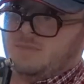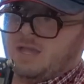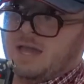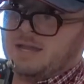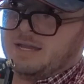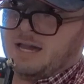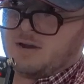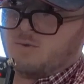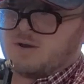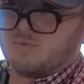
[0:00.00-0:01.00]
Ending kind
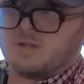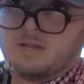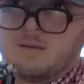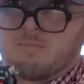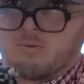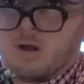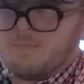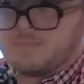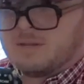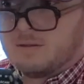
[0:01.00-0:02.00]
of went really
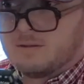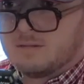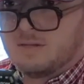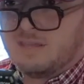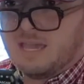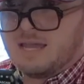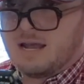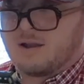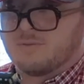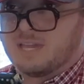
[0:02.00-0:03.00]
abrupt to the end. I
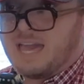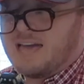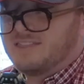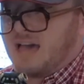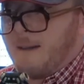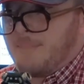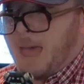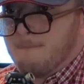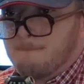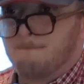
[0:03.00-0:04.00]
don't think it had that
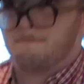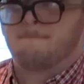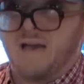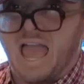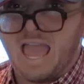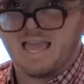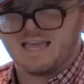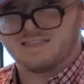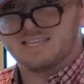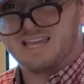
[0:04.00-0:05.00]
bang at
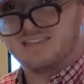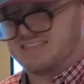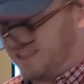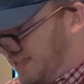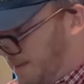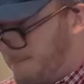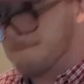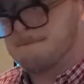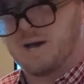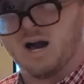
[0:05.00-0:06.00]
the end, that like
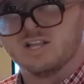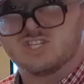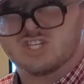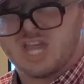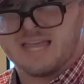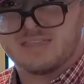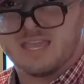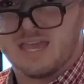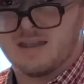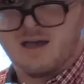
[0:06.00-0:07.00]
punch at the
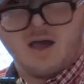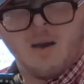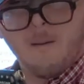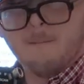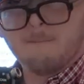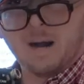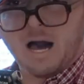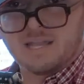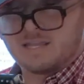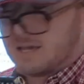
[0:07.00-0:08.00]
end. But
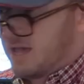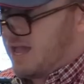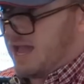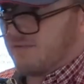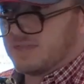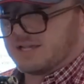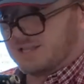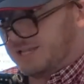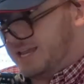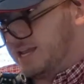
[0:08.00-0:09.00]
everything
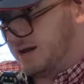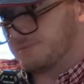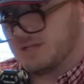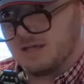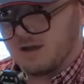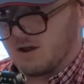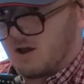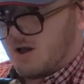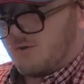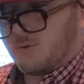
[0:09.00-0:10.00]
leading up to there
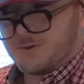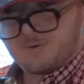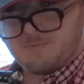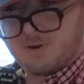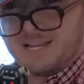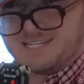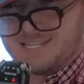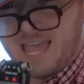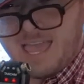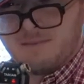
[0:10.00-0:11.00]
was pretty
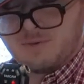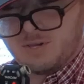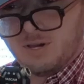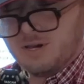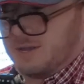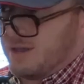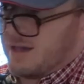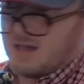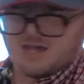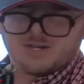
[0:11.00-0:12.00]
damn good,
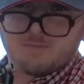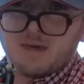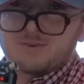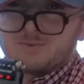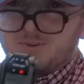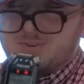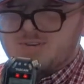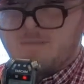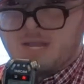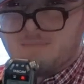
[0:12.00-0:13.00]
especially
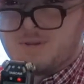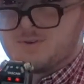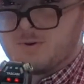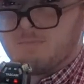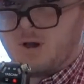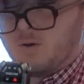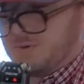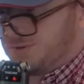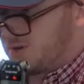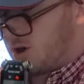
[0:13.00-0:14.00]
summoning Mr.
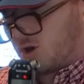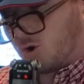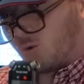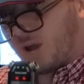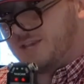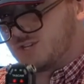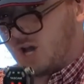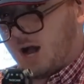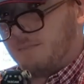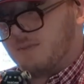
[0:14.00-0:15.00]
Bones. Great
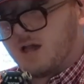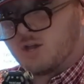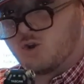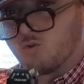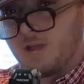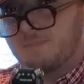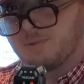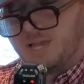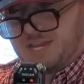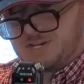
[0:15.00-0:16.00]
job, great
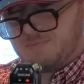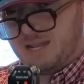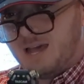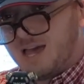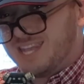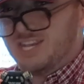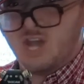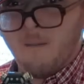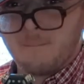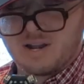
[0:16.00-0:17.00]
placement.
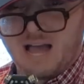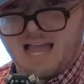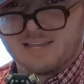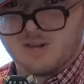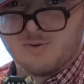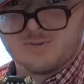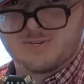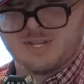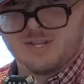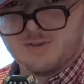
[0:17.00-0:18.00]
Number 9 goes
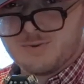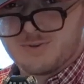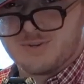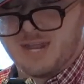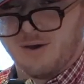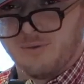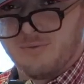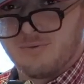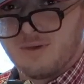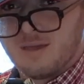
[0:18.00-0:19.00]
to you, Stealth.
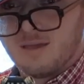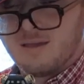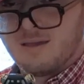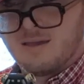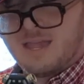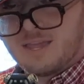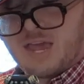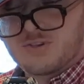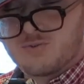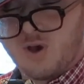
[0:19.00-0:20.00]
And
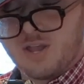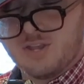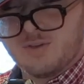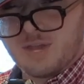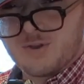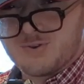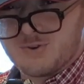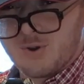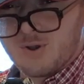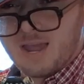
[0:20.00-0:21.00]
guess what? You get a
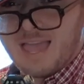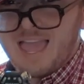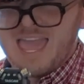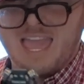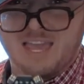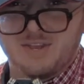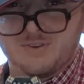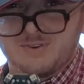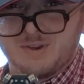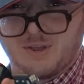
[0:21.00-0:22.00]
shirt and a
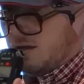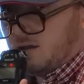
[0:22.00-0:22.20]
sticker.